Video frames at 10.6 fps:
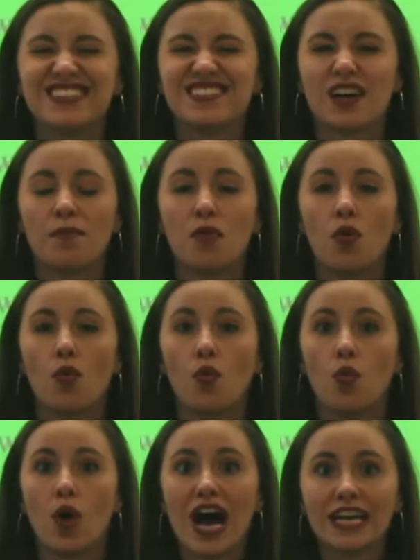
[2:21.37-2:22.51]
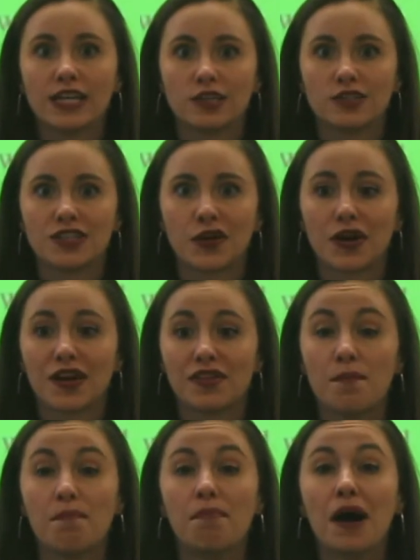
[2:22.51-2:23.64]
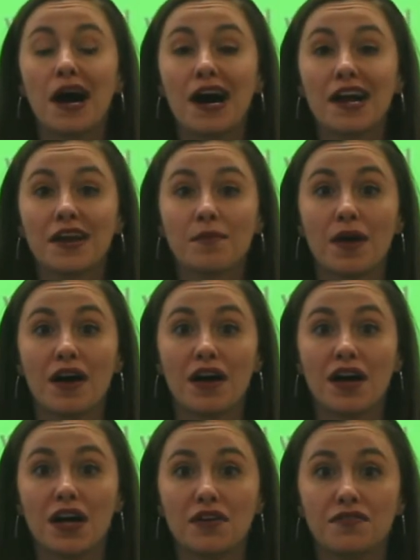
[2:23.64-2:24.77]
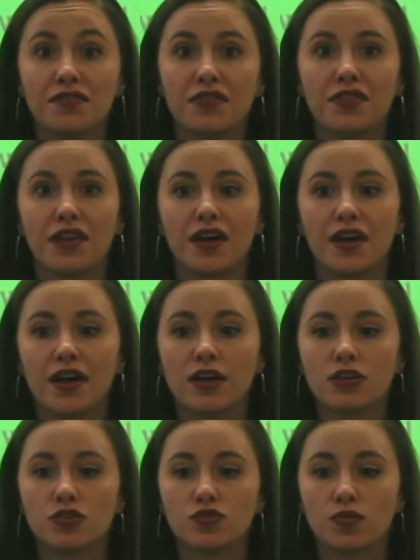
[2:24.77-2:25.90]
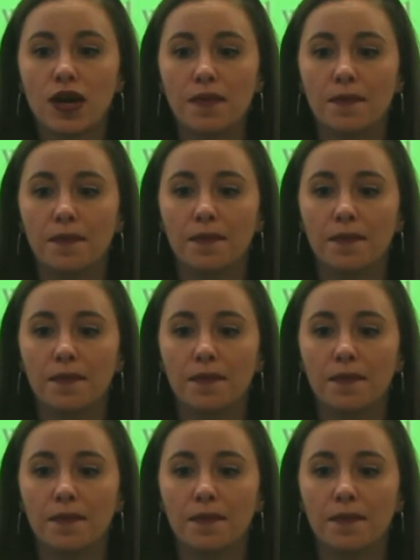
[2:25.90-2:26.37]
some wires that are at the bottom of the drum.